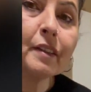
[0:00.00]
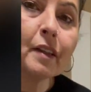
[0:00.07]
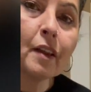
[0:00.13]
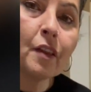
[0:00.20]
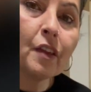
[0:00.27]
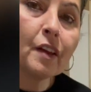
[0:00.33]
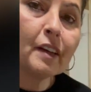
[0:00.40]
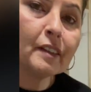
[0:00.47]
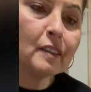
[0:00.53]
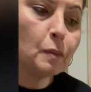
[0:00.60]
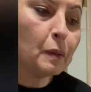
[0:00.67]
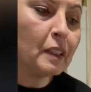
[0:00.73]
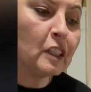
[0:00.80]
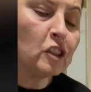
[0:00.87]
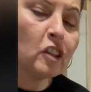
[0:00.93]
the
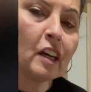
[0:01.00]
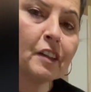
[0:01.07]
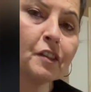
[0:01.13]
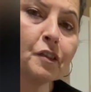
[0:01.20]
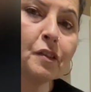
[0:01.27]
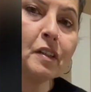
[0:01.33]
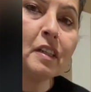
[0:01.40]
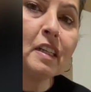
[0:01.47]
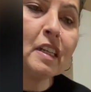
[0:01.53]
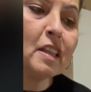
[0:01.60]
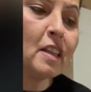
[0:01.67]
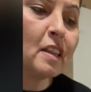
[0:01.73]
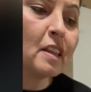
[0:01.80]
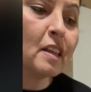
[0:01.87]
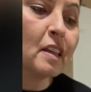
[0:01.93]
spinach underneath
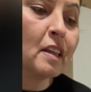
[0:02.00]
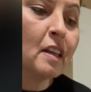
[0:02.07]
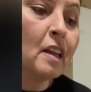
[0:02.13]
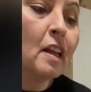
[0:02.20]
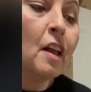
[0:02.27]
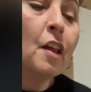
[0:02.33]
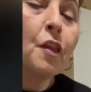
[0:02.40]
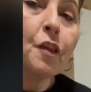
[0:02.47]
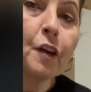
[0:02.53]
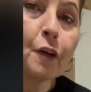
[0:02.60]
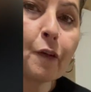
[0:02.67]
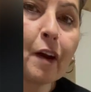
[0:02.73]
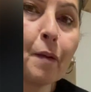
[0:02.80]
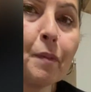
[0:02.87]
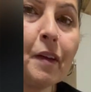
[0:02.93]
the
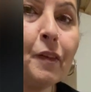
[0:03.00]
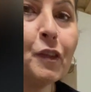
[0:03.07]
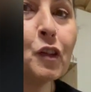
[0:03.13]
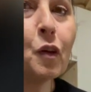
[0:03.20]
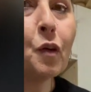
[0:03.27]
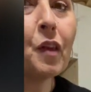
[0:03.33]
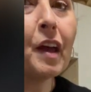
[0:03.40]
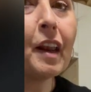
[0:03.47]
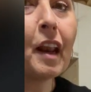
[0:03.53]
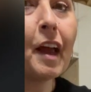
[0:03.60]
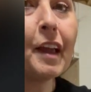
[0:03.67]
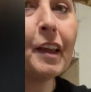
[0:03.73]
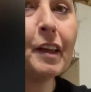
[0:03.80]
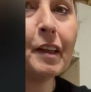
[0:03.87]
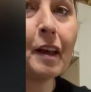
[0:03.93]
ground beef so that I
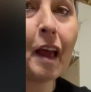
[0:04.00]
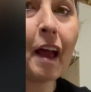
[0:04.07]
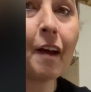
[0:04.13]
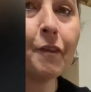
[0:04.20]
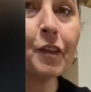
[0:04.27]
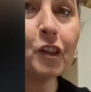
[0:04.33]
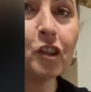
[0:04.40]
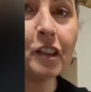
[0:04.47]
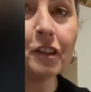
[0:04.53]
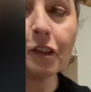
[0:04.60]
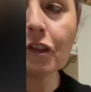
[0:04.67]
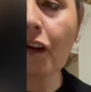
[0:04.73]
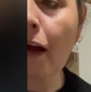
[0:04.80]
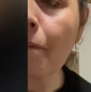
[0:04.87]
can have the cheese on top.